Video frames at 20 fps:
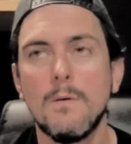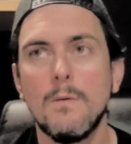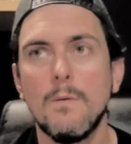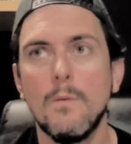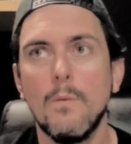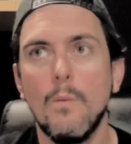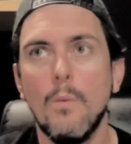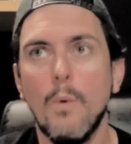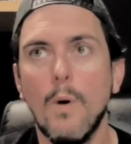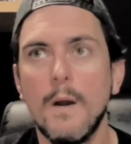
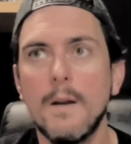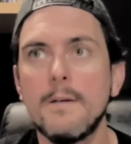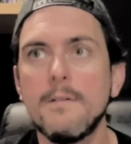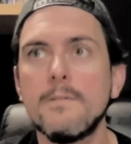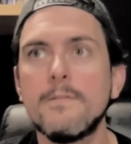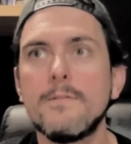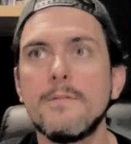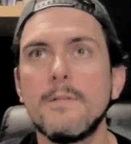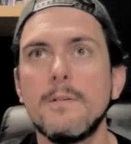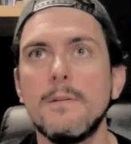One
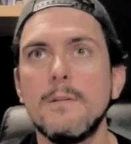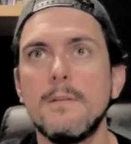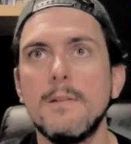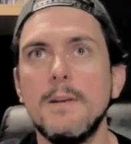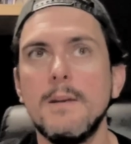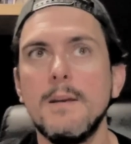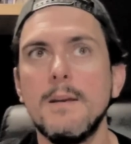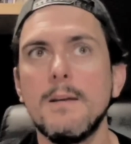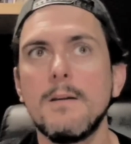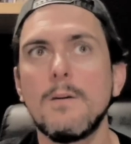of
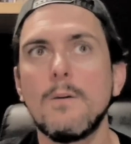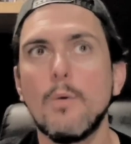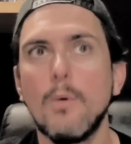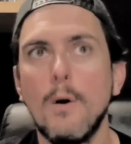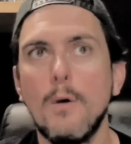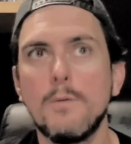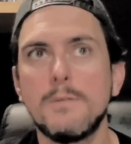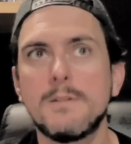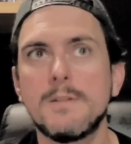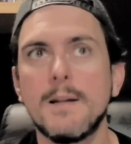the
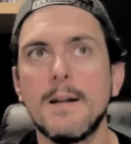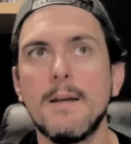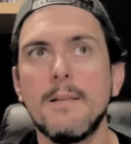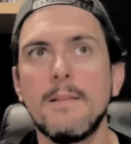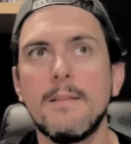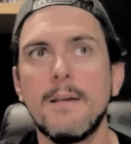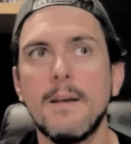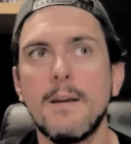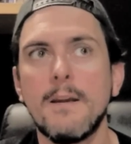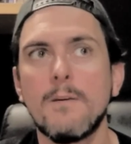quotes that I
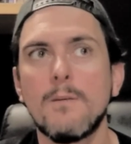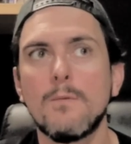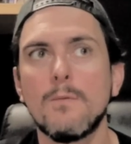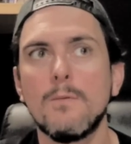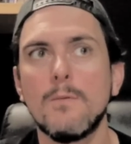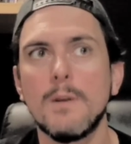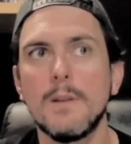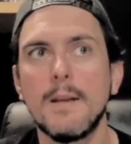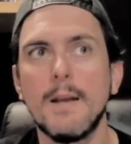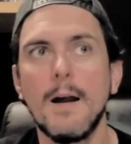think
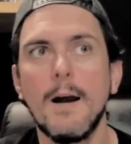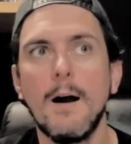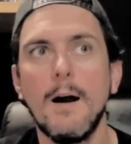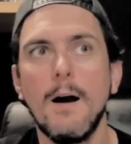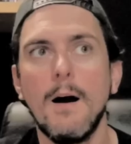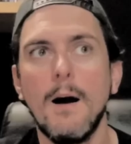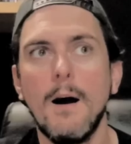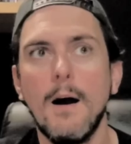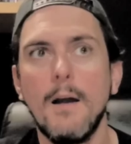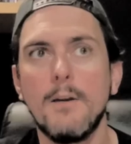really
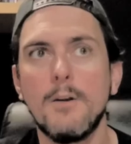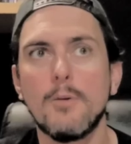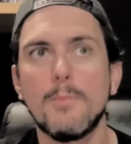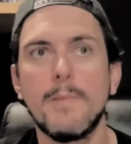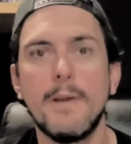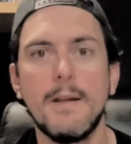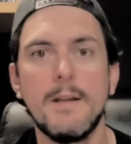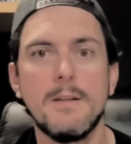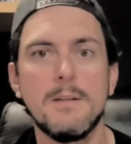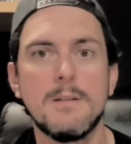
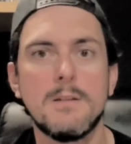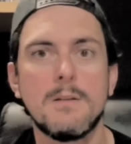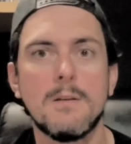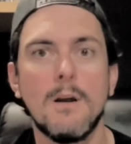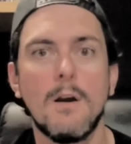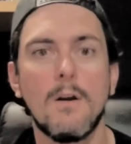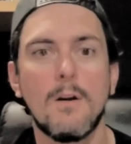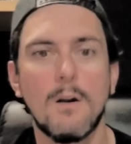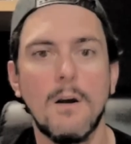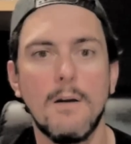underpins
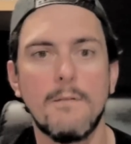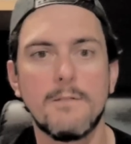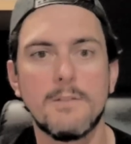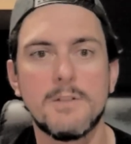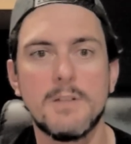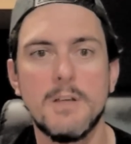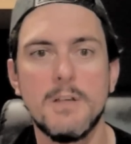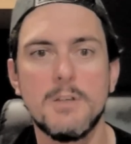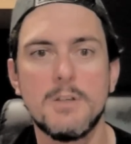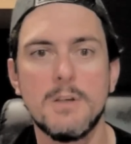our
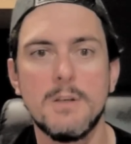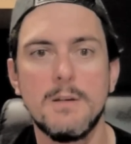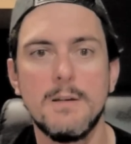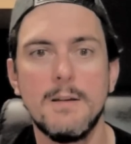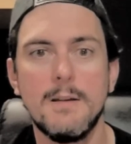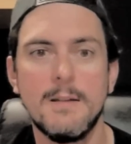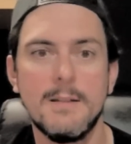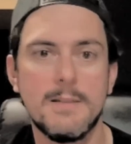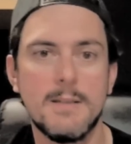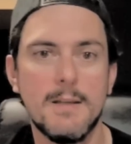conversation
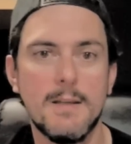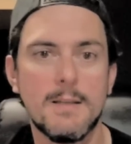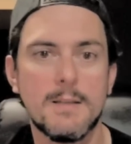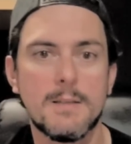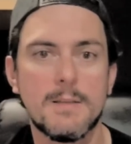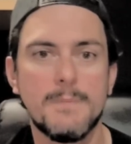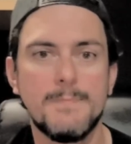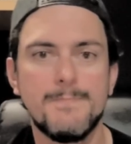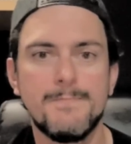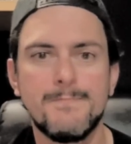is
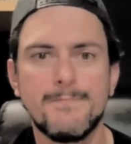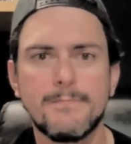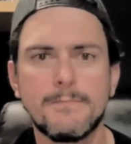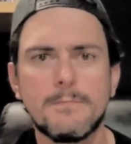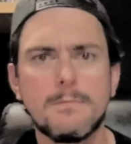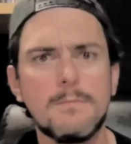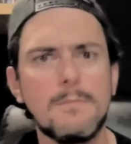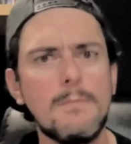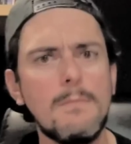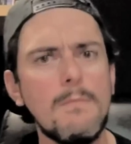this:
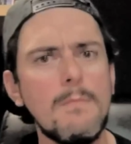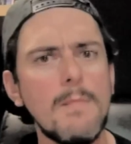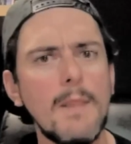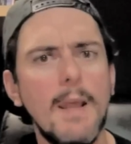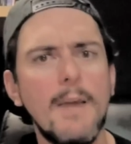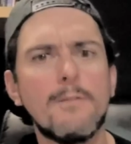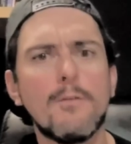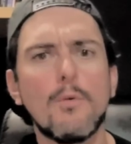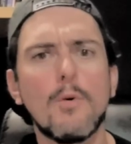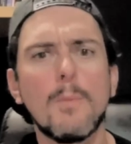
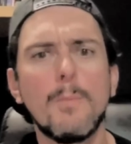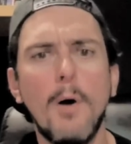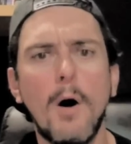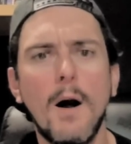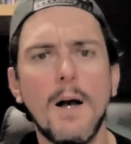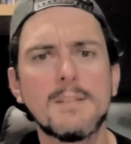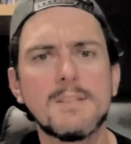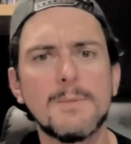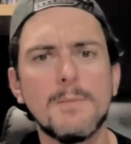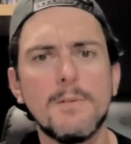if it were
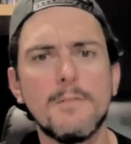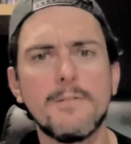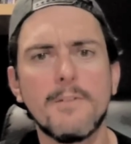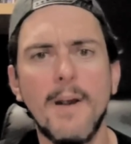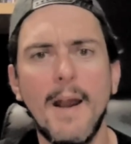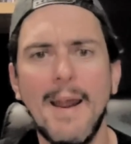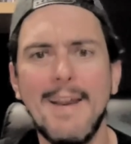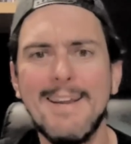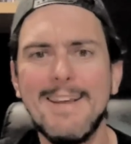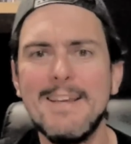possible for
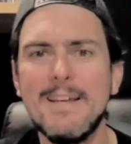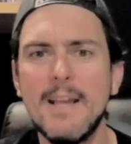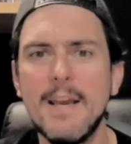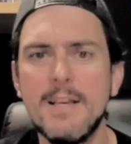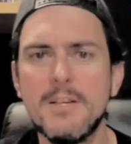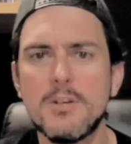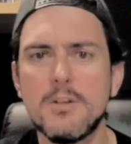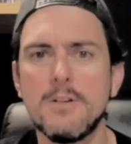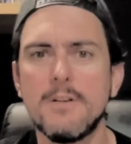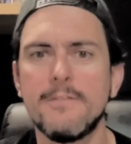any
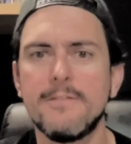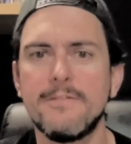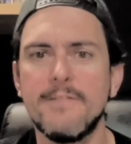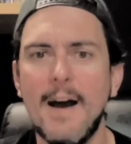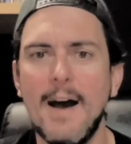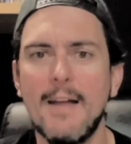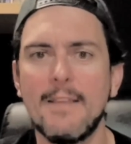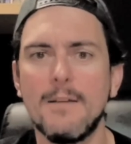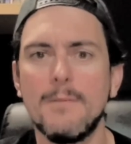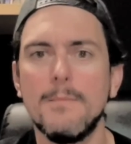nation to
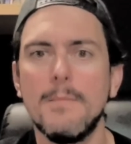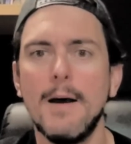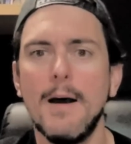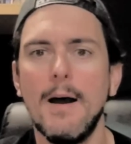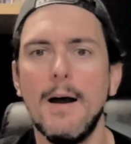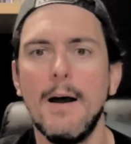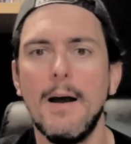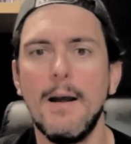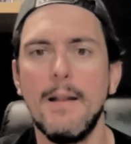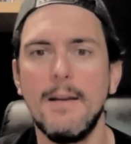fathom
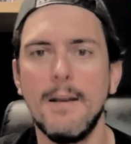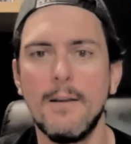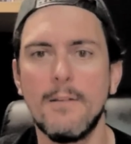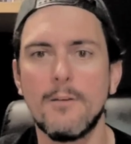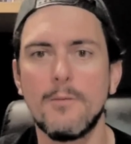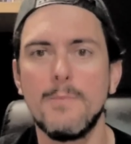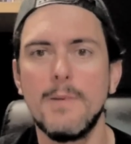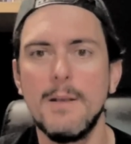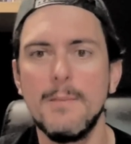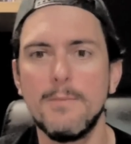
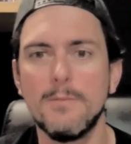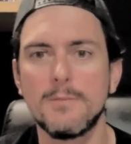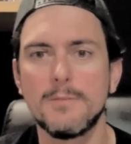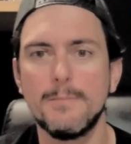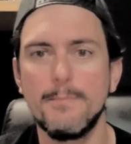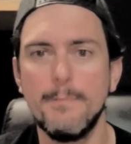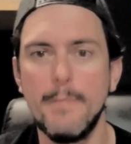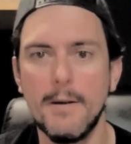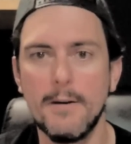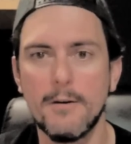another people's
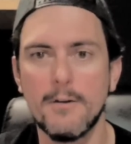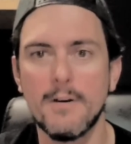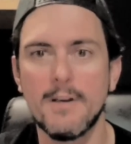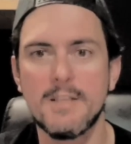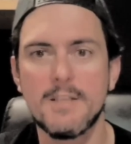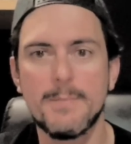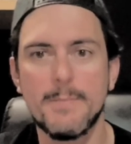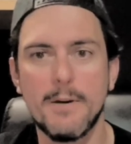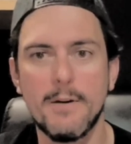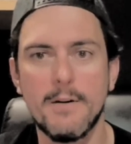bitter
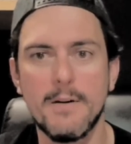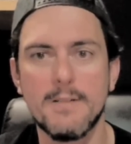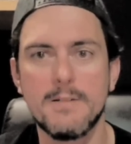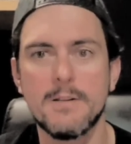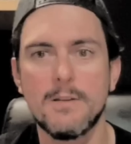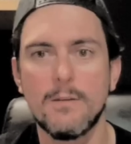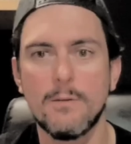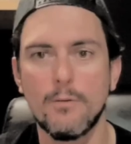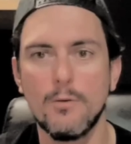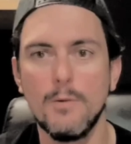
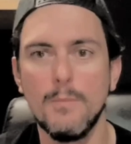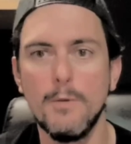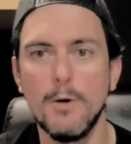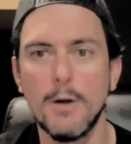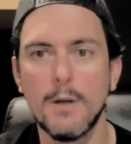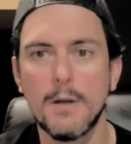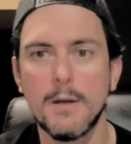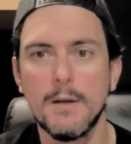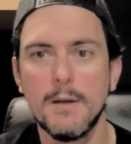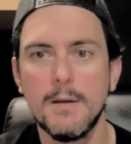experience through a book,